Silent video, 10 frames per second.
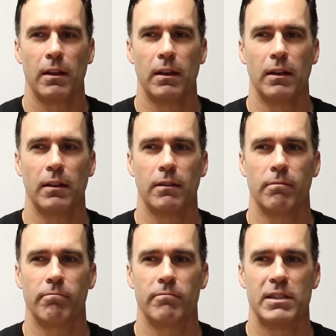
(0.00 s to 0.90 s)

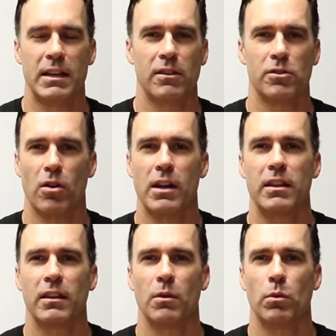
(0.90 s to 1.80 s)
in sales or
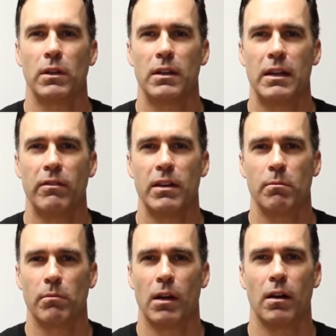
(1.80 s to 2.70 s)
anything that would give
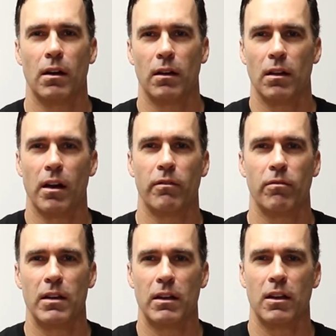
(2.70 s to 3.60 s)
him a lot of
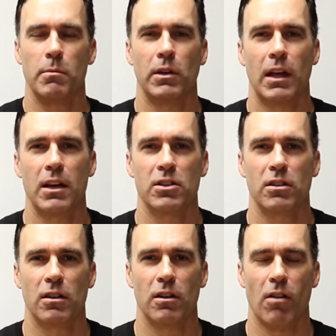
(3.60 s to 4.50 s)

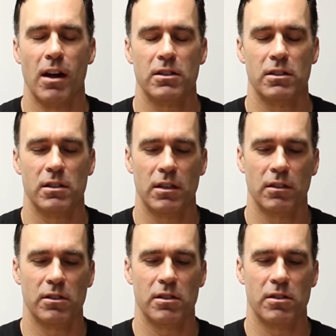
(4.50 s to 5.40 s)
communication, interaction
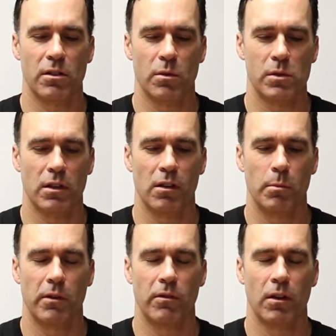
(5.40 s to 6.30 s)
skills. And so there was a little
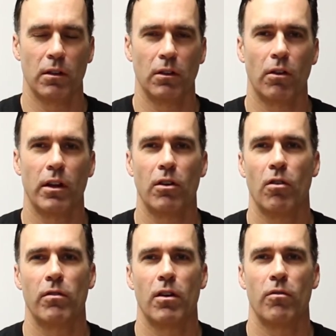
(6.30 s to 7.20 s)
bit of a learning
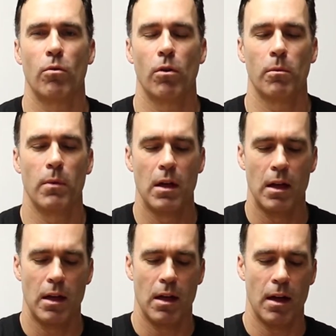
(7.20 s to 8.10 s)
curve there for him.
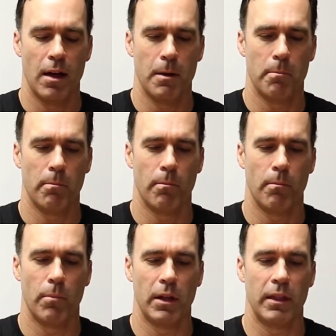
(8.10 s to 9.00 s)

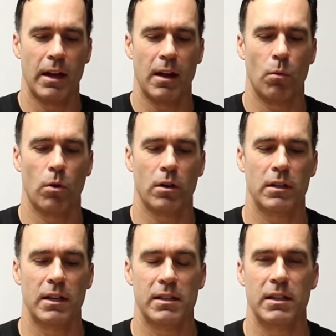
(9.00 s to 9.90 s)
But that
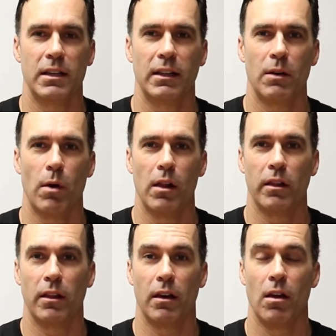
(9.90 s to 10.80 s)
worked exceedingly well.
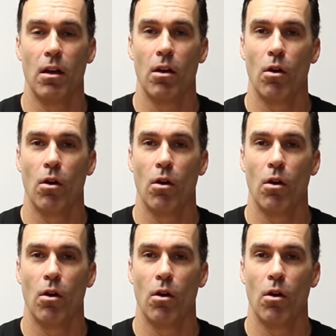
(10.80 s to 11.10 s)
And then